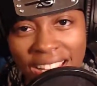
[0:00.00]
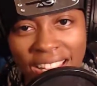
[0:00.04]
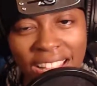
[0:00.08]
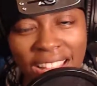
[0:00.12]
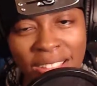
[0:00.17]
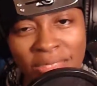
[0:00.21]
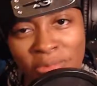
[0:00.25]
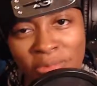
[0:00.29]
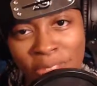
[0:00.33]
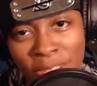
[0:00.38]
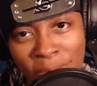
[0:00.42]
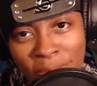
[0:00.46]

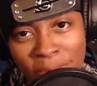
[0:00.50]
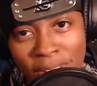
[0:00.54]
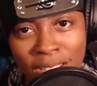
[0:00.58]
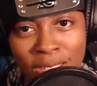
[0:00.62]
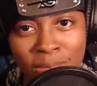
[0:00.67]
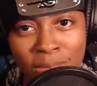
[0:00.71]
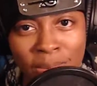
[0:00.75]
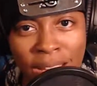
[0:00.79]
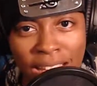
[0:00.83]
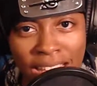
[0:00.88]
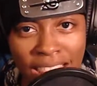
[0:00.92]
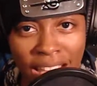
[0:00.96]
People
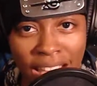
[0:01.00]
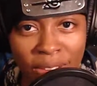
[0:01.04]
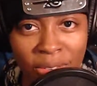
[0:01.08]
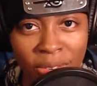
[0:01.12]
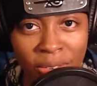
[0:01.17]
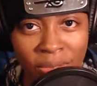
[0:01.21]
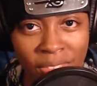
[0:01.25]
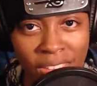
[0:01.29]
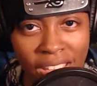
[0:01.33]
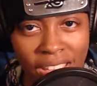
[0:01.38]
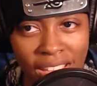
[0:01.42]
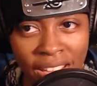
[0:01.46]
expect that from
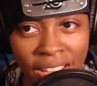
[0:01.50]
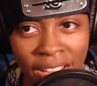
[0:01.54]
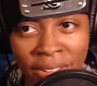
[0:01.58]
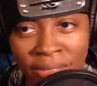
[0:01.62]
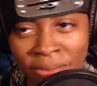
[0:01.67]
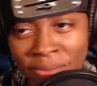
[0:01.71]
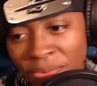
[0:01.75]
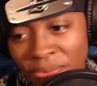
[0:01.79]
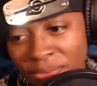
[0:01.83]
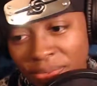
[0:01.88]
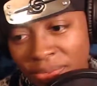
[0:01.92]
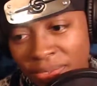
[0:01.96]
EA.
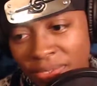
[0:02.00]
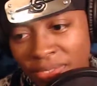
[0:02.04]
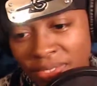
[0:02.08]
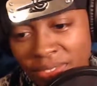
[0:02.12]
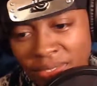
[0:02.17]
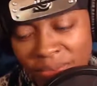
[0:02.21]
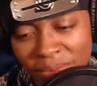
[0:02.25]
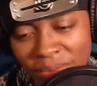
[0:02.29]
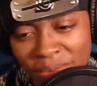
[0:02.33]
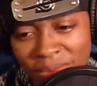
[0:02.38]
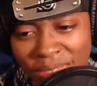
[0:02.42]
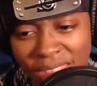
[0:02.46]

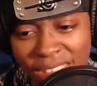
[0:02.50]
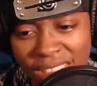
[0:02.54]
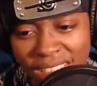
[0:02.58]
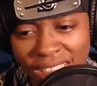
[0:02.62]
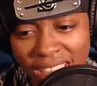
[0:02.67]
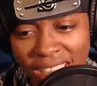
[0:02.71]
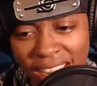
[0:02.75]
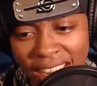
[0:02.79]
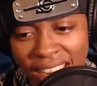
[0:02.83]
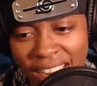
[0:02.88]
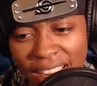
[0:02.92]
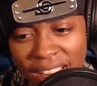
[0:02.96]

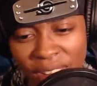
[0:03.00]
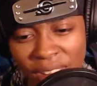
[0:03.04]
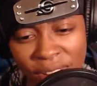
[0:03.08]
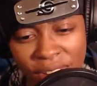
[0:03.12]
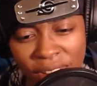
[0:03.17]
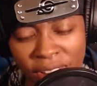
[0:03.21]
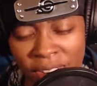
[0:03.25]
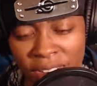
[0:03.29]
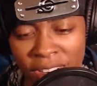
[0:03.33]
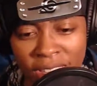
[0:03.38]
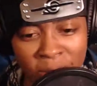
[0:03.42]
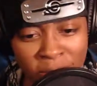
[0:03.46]
You
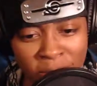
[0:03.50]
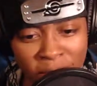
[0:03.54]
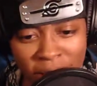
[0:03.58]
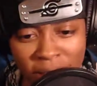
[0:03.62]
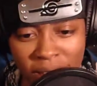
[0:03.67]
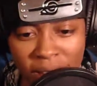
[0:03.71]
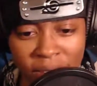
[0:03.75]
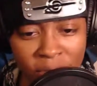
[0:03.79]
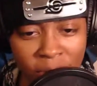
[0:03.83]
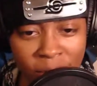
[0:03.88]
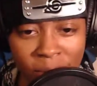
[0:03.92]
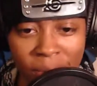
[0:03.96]
don't expect that
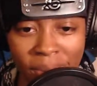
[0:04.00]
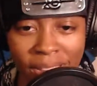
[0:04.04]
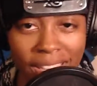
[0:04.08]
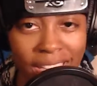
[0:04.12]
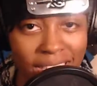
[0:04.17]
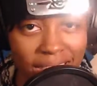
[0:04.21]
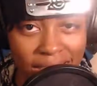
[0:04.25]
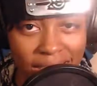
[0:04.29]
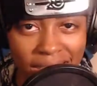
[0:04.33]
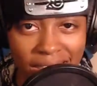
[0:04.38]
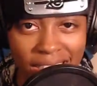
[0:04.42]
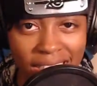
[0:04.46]
from
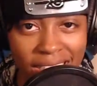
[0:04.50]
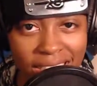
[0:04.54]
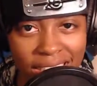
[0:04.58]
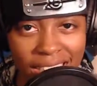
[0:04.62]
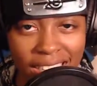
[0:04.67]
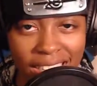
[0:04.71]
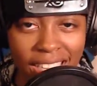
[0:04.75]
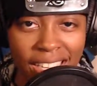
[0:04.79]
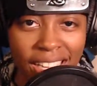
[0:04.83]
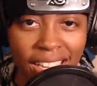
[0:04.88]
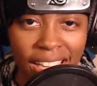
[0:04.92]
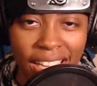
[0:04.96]
Bethesda.
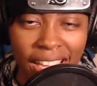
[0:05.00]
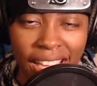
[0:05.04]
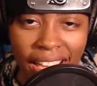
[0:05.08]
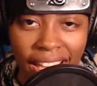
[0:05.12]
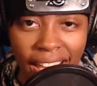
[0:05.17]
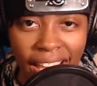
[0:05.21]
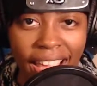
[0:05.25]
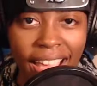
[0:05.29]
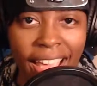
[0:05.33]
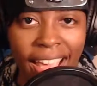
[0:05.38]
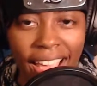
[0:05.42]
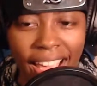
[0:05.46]

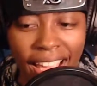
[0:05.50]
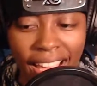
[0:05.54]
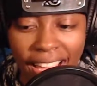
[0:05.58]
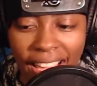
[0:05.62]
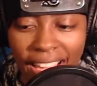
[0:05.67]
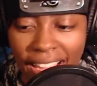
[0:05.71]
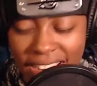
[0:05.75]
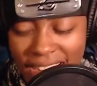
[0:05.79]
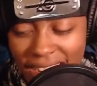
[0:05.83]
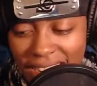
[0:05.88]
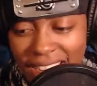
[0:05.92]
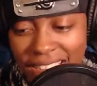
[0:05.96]

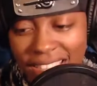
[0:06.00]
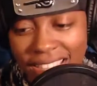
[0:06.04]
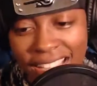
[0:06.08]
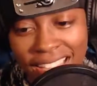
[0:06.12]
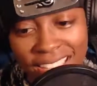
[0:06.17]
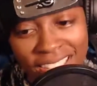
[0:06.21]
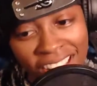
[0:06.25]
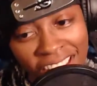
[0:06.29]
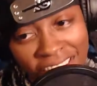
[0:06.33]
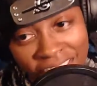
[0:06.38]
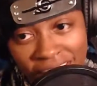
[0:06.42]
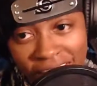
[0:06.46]
And that's
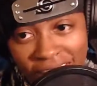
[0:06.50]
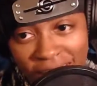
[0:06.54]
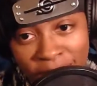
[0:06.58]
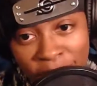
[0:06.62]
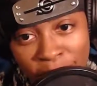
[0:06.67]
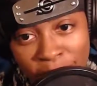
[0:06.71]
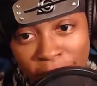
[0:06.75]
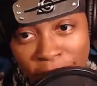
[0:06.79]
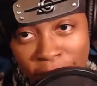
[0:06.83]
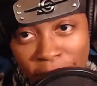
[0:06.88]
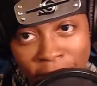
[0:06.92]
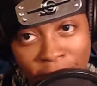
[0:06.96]
all I'm gonna say
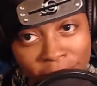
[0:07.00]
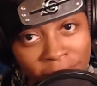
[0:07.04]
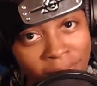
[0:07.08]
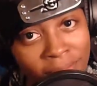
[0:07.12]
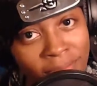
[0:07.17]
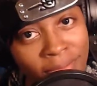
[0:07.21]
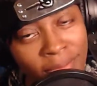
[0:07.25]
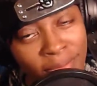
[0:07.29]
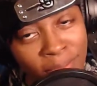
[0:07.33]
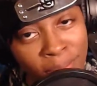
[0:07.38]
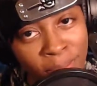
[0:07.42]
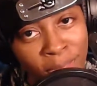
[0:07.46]
about it,
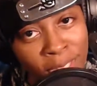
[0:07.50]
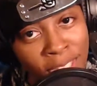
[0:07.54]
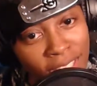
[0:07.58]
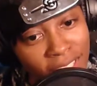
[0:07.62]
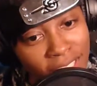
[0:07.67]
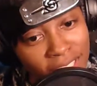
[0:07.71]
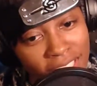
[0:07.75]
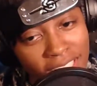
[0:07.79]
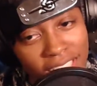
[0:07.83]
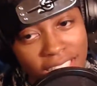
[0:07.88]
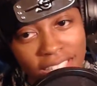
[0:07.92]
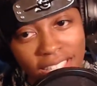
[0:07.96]

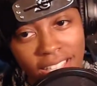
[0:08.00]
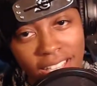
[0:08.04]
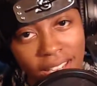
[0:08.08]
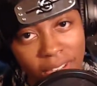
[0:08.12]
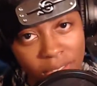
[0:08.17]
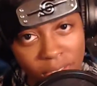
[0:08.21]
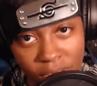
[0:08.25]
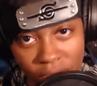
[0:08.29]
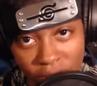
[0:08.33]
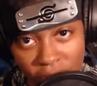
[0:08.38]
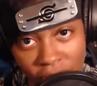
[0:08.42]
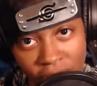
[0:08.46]
because I will
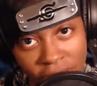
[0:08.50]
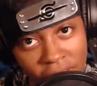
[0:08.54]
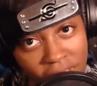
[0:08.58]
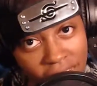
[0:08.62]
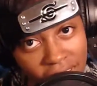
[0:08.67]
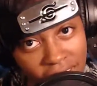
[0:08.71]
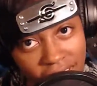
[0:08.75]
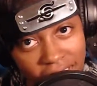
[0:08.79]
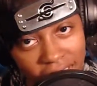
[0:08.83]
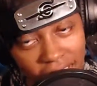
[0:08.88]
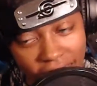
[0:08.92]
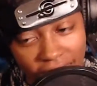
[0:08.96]
go off on a
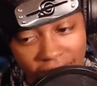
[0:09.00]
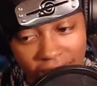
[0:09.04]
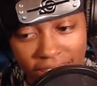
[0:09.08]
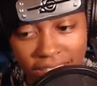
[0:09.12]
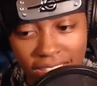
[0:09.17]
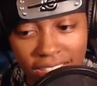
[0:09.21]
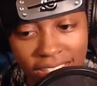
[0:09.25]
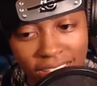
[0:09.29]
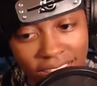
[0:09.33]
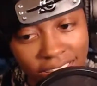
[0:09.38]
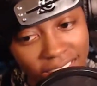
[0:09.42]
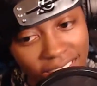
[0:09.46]
tangent.
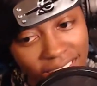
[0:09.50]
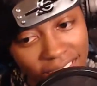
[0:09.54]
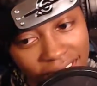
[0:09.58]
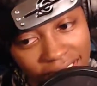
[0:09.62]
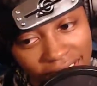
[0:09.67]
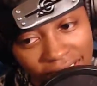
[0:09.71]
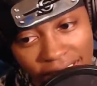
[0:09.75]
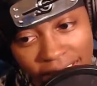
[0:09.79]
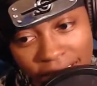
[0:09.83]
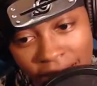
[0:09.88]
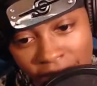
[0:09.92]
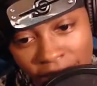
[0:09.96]
Just look
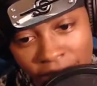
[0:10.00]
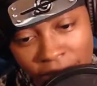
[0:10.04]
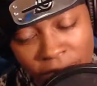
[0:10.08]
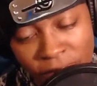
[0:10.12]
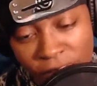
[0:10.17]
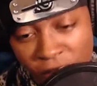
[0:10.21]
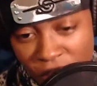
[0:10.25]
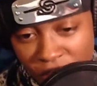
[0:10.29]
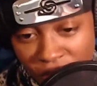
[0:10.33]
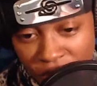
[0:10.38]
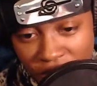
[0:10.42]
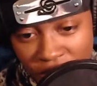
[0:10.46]
it up for
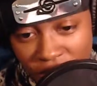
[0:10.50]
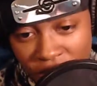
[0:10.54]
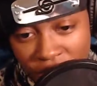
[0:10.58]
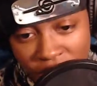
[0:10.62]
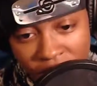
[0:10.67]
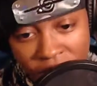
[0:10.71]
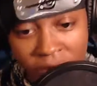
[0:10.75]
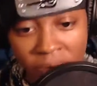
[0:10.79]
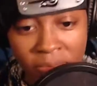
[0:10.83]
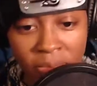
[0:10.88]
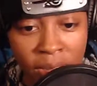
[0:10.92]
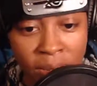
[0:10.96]
yourself.
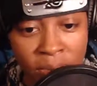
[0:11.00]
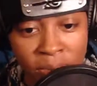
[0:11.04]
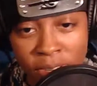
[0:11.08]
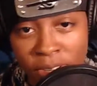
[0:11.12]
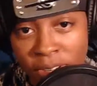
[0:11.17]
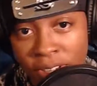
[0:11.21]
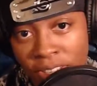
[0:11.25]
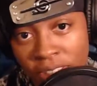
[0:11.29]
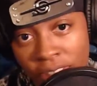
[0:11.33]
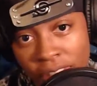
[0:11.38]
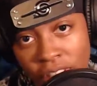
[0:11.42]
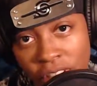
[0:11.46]
Maybe you
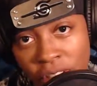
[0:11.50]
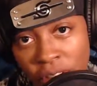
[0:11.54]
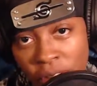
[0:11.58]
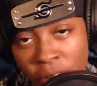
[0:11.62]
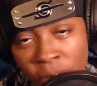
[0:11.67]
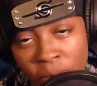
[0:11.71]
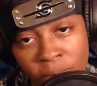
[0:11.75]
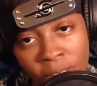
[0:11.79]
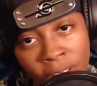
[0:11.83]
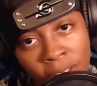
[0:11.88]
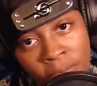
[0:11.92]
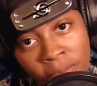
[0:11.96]
disagree with
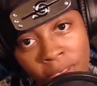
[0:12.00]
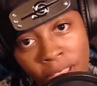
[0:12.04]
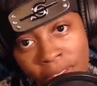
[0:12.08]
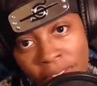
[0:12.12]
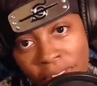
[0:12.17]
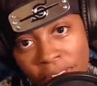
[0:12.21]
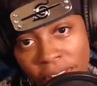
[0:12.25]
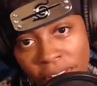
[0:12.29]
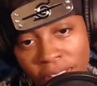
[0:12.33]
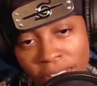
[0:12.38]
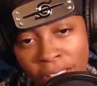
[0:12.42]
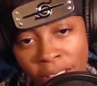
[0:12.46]
me. Maybe you
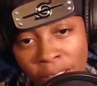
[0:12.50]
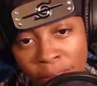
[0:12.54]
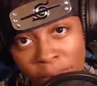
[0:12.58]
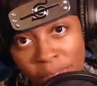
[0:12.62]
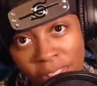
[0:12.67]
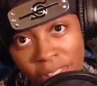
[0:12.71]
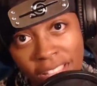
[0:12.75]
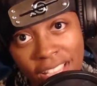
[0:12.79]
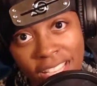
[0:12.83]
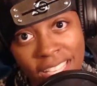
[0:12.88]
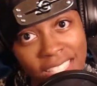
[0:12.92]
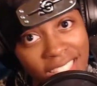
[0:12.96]
think
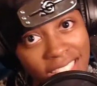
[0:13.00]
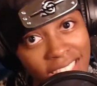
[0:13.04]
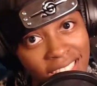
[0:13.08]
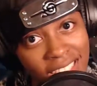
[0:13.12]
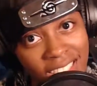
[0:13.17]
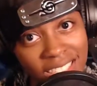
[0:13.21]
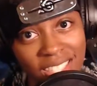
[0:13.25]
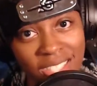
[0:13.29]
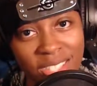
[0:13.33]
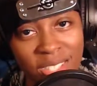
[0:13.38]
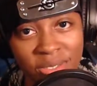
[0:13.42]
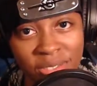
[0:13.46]
Bethesda's
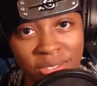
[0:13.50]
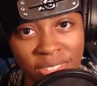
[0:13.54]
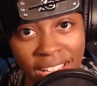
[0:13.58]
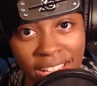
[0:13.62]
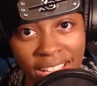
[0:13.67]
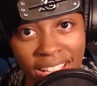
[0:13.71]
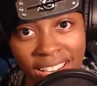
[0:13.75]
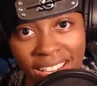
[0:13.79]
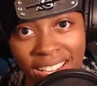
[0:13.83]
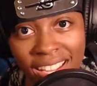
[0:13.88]
justified.